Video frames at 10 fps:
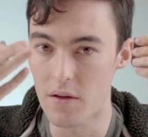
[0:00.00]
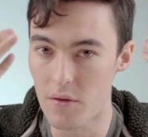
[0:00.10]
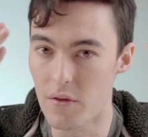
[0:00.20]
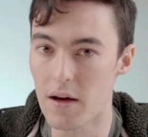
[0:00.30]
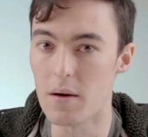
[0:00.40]

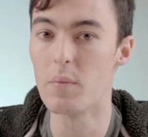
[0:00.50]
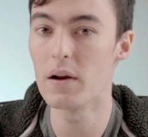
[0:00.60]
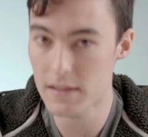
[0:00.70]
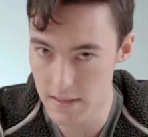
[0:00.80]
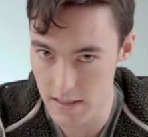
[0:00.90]
the
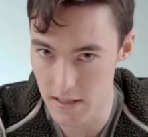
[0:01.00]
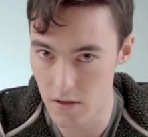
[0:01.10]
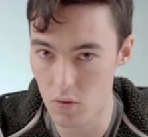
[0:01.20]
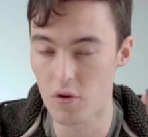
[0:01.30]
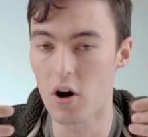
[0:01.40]
ability
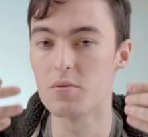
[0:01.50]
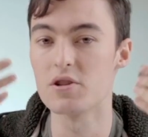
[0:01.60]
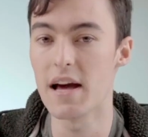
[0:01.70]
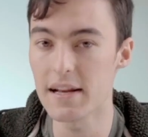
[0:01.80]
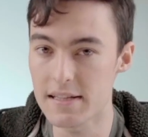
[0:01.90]
or the
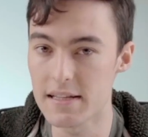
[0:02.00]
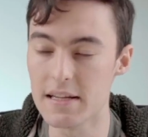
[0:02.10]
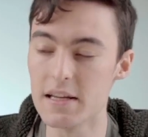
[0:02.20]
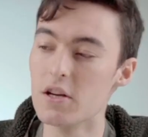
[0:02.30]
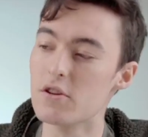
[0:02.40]

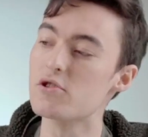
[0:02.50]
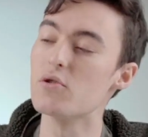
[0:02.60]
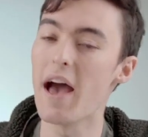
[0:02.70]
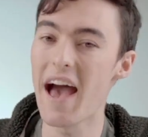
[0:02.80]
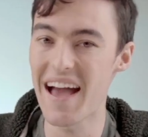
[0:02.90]
optionality
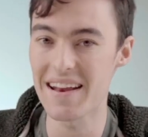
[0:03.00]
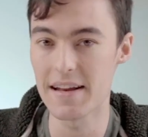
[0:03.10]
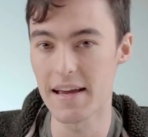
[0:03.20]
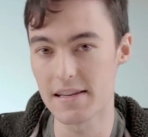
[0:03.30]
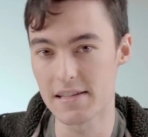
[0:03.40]
to add an
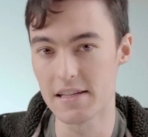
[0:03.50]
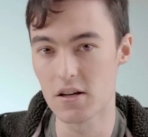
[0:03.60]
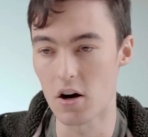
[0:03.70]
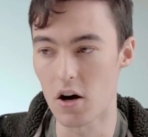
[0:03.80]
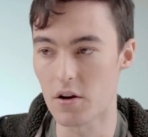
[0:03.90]
SD
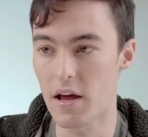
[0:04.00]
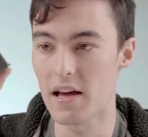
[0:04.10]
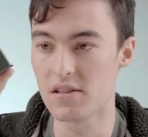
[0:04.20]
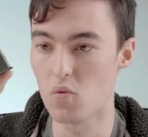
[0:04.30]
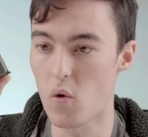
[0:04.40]
card
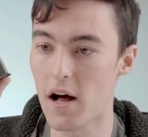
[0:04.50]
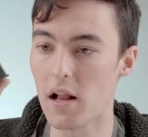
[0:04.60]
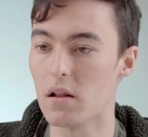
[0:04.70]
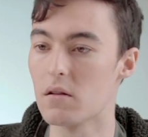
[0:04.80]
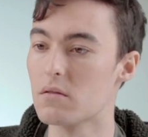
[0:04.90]
as
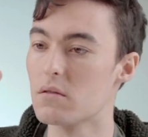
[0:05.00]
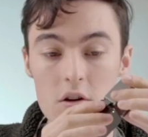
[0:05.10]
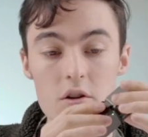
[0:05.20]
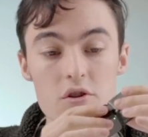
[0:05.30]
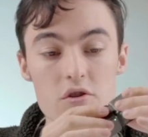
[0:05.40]
well.
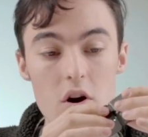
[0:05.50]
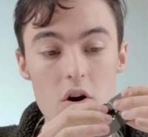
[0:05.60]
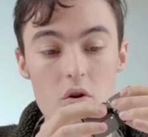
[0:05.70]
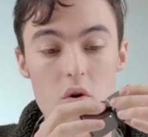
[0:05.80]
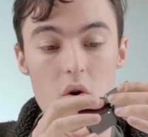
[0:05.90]

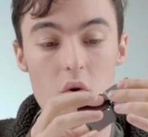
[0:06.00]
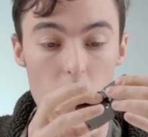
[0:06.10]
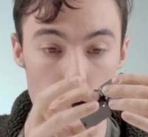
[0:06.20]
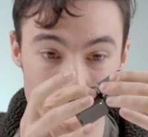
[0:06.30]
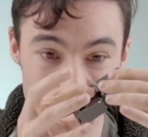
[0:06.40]
So
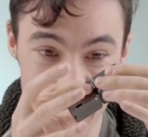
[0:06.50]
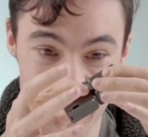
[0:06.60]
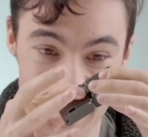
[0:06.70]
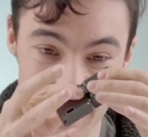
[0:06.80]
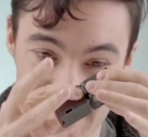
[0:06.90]

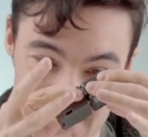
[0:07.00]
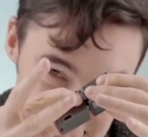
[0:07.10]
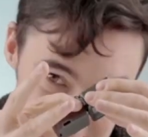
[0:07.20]
when this